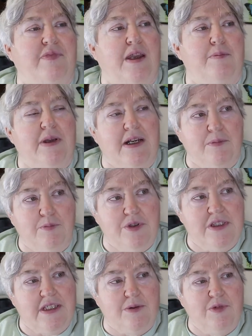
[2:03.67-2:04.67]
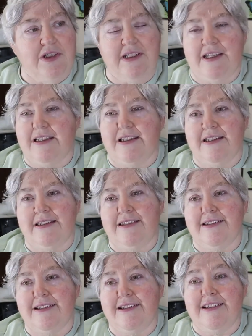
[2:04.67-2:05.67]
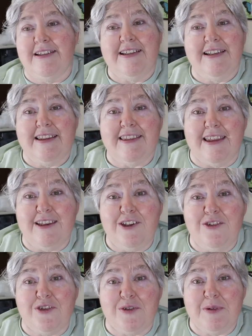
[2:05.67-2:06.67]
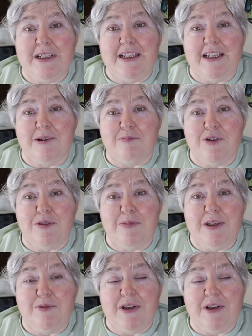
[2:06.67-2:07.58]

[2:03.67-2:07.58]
I met up with someone and uh, thank you for meeting up with me.